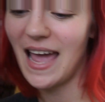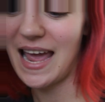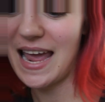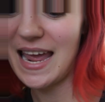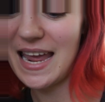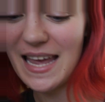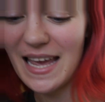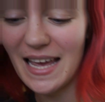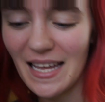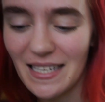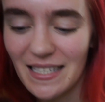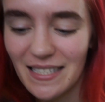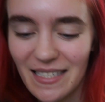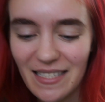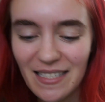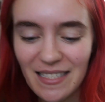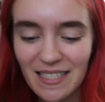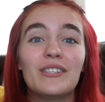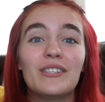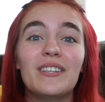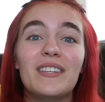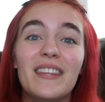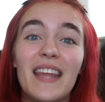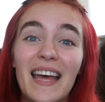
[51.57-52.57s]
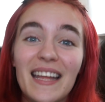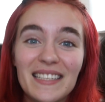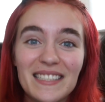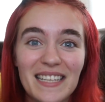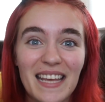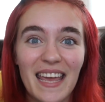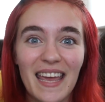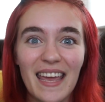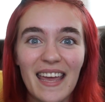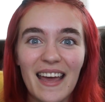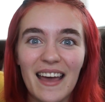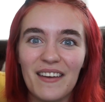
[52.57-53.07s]
And that
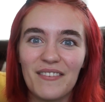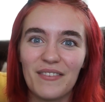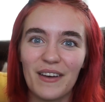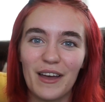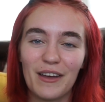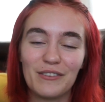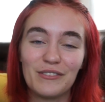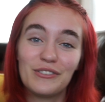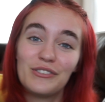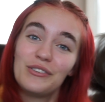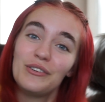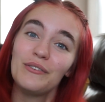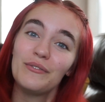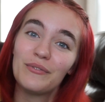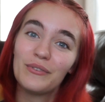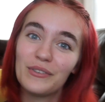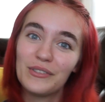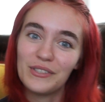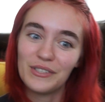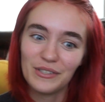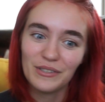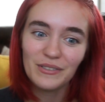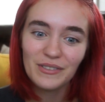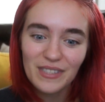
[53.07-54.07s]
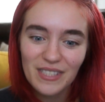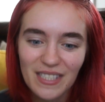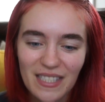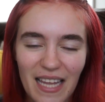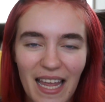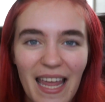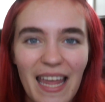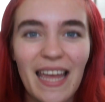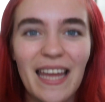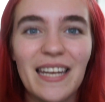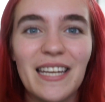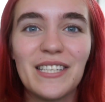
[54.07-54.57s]
day I found 2 full suits
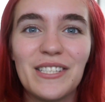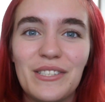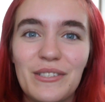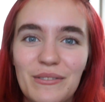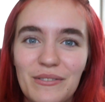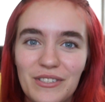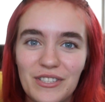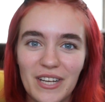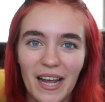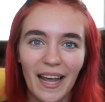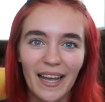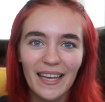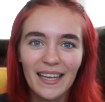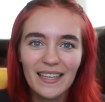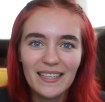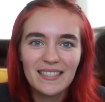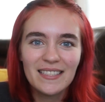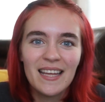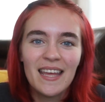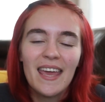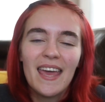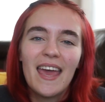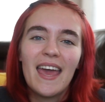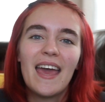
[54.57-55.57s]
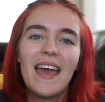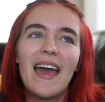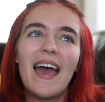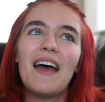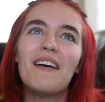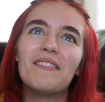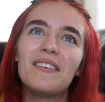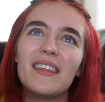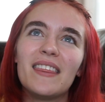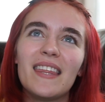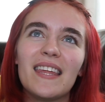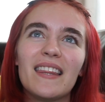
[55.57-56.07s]
and a suit jacket.
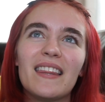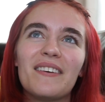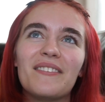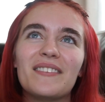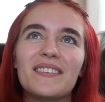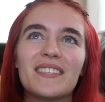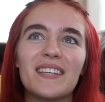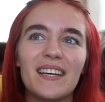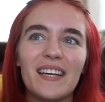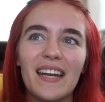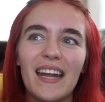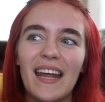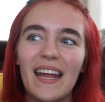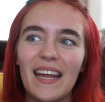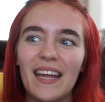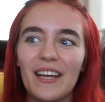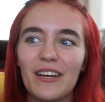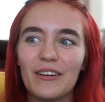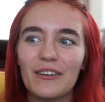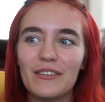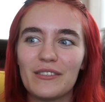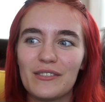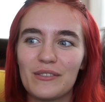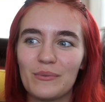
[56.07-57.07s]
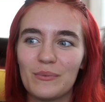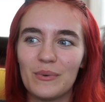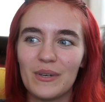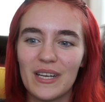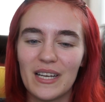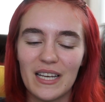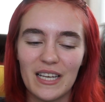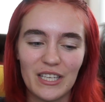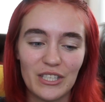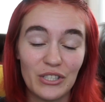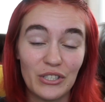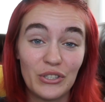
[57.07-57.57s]
Everything that was on hangers
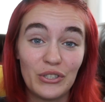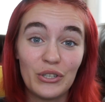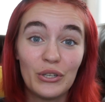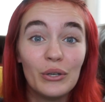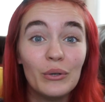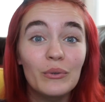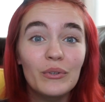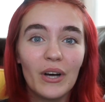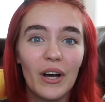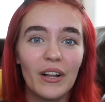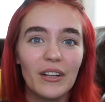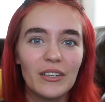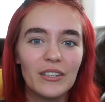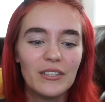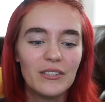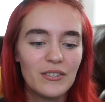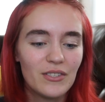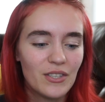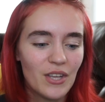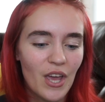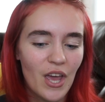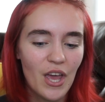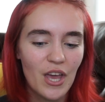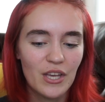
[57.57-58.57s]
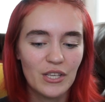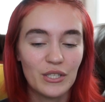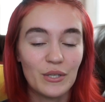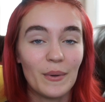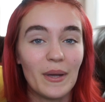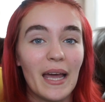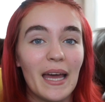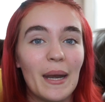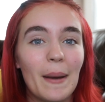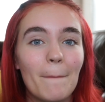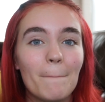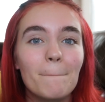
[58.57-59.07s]
was $2, so I
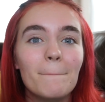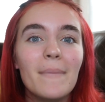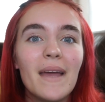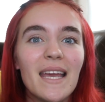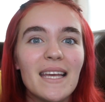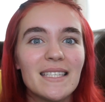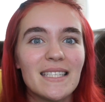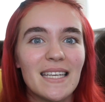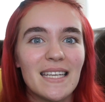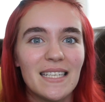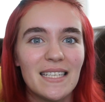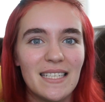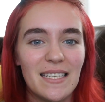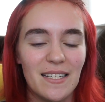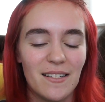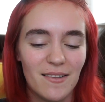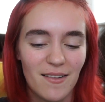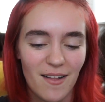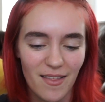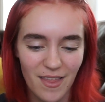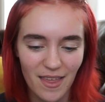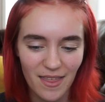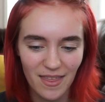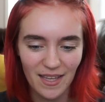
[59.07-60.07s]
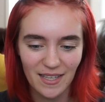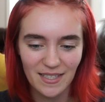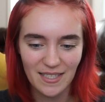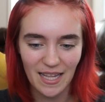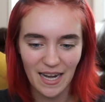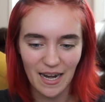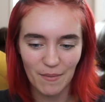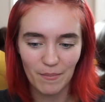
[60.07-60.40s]
got an amazing deal on the things that I